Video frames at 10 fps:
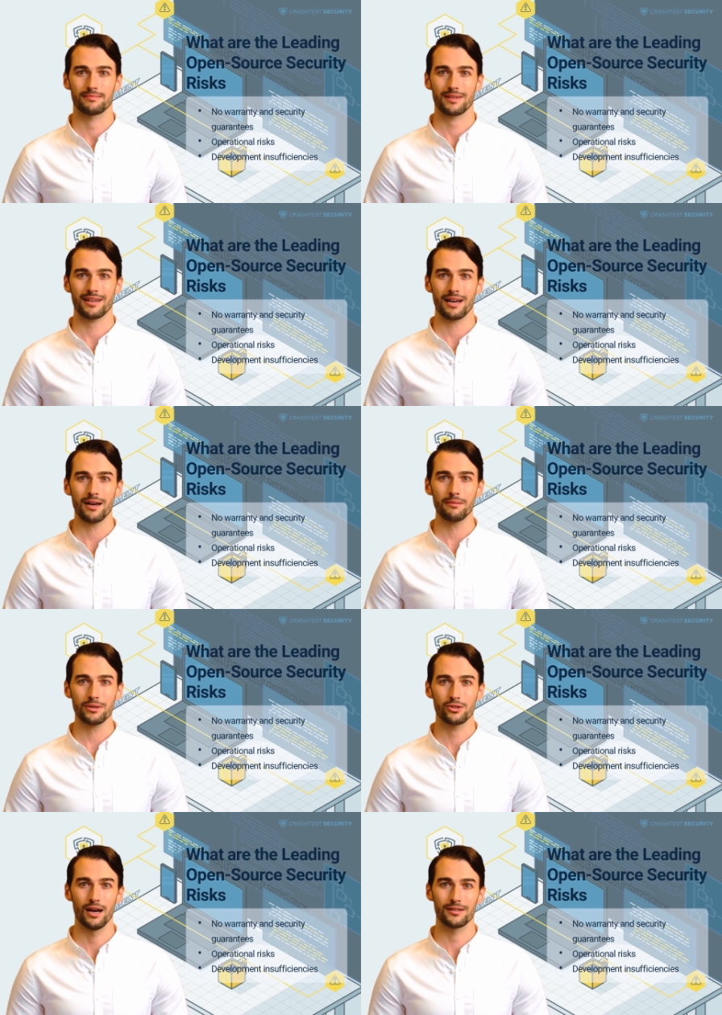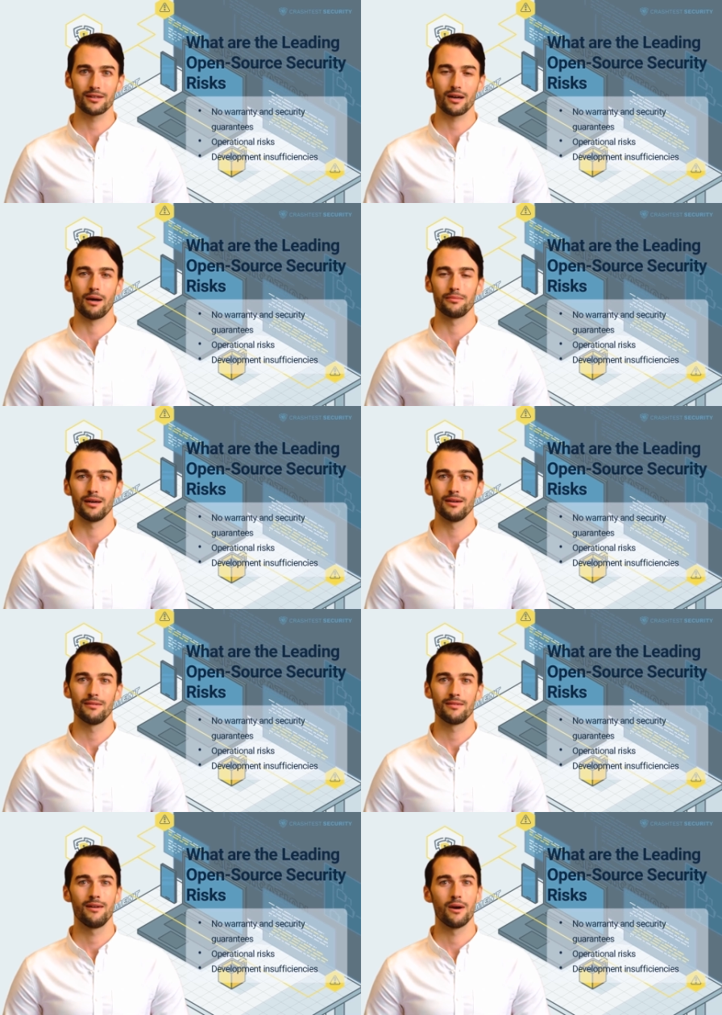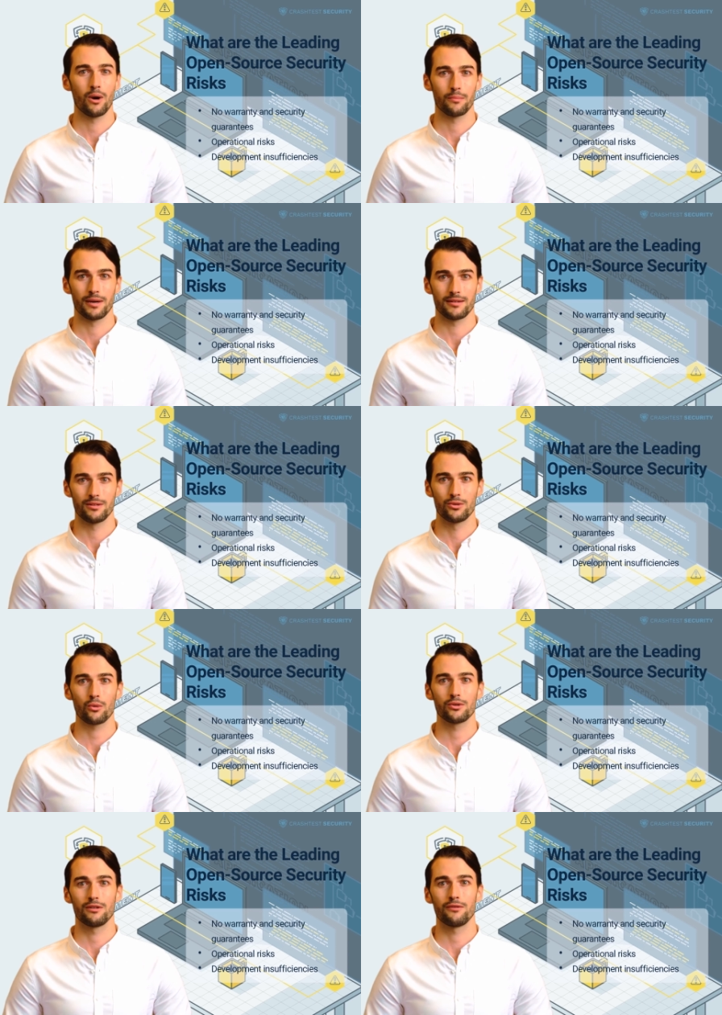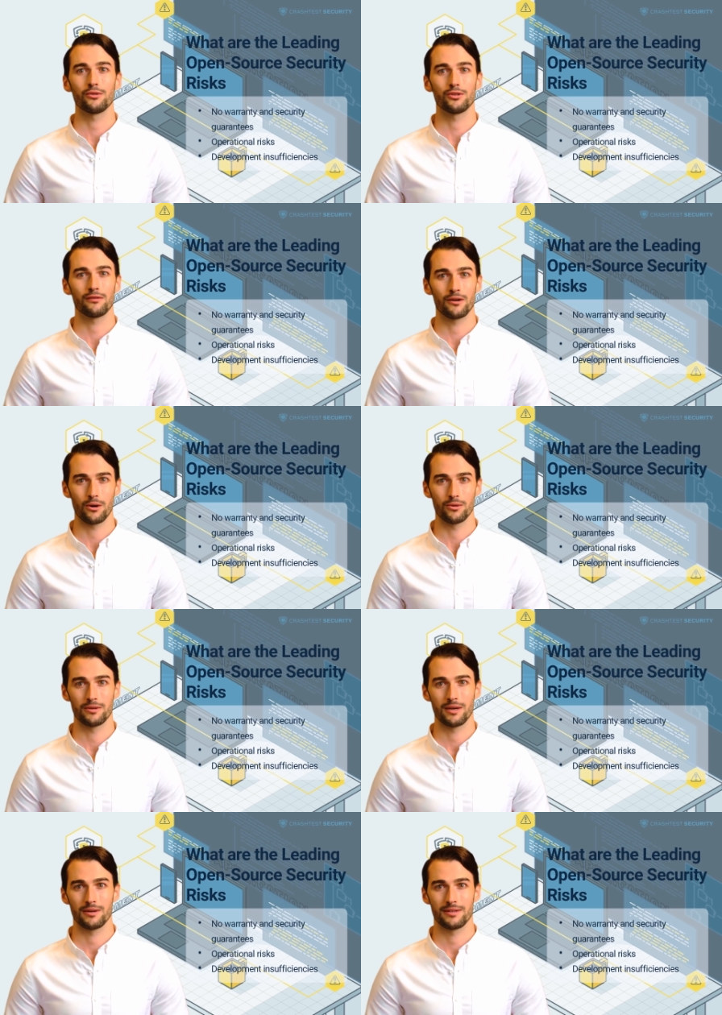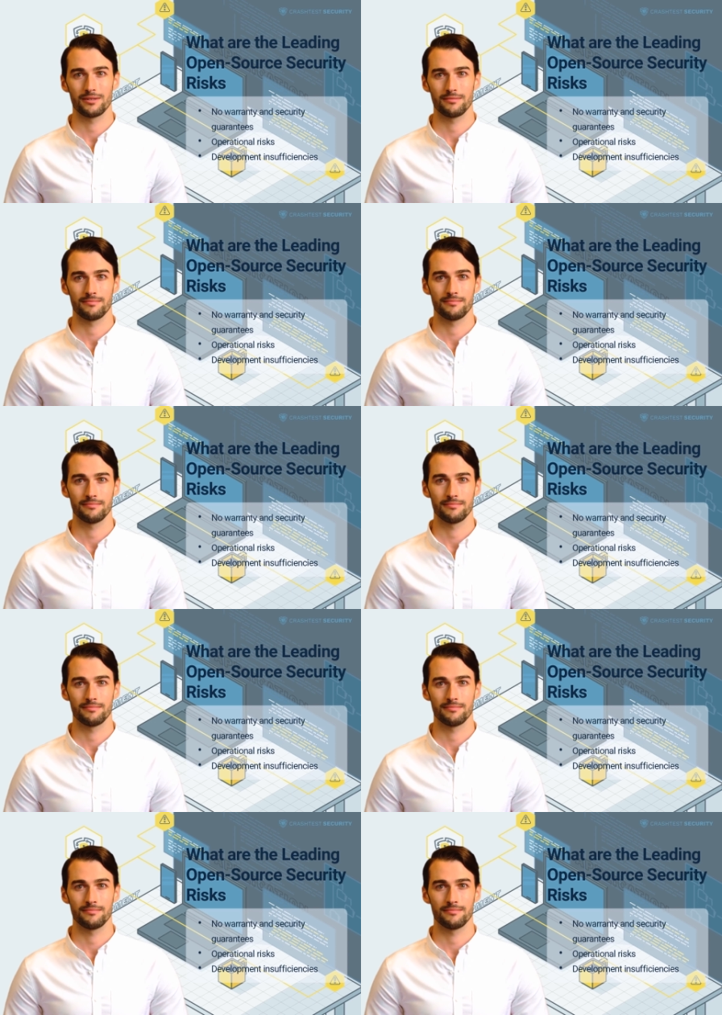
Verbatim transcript: it cannot be tracked and updated, opening the door to future vulnerabilities.